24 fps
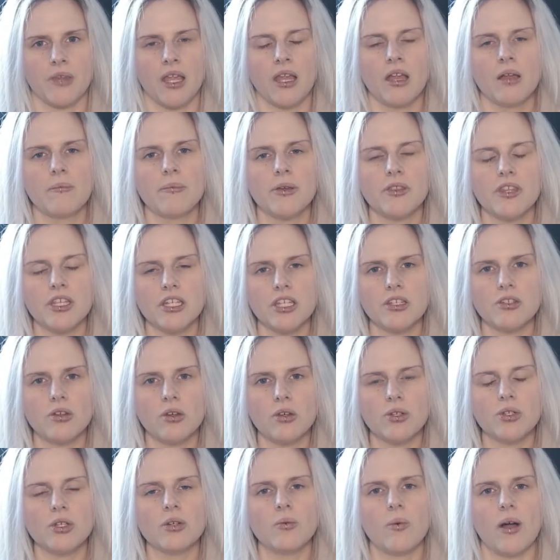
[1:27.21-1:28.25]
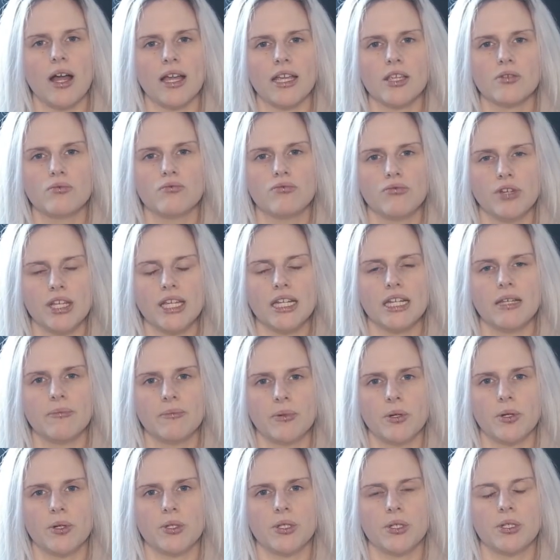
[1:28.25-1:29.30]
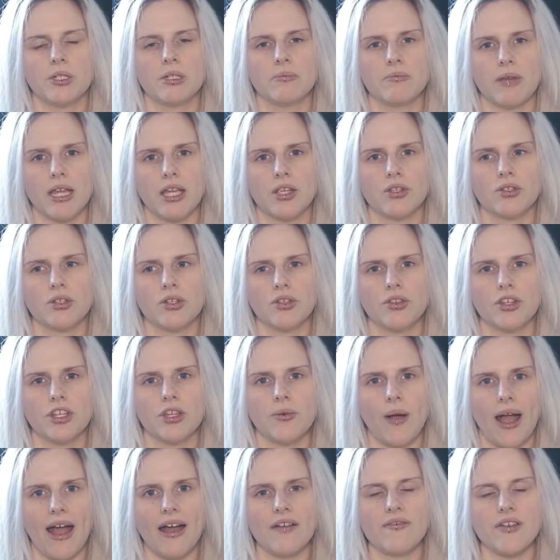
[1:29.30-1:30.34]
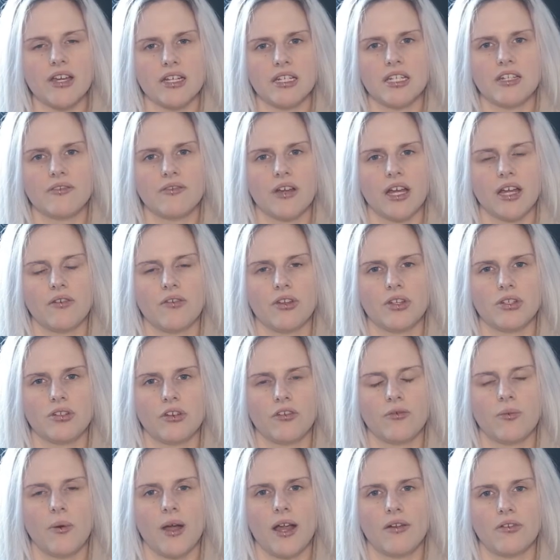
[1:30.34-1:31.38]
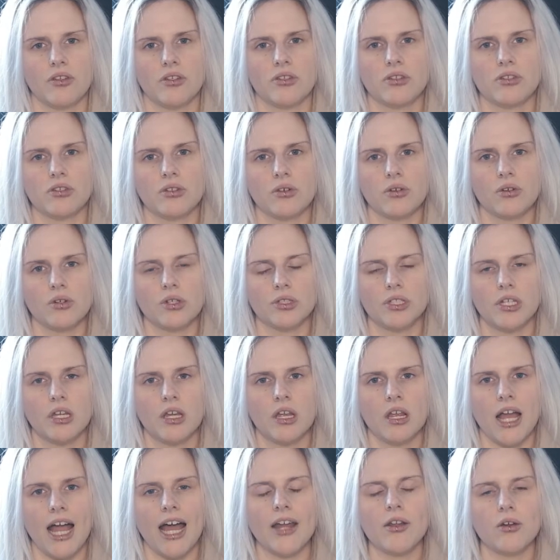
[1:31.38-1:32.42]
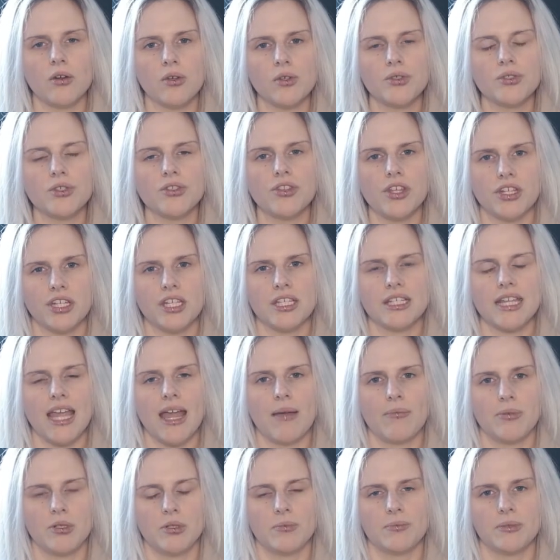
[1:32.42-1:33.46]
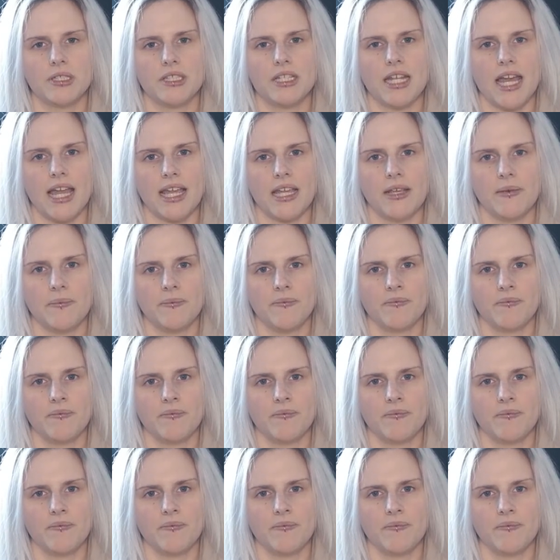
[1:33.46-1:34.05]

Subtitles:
But this is also why it's really important to make sure that you have antivirus software installed and also that it's kept up to date.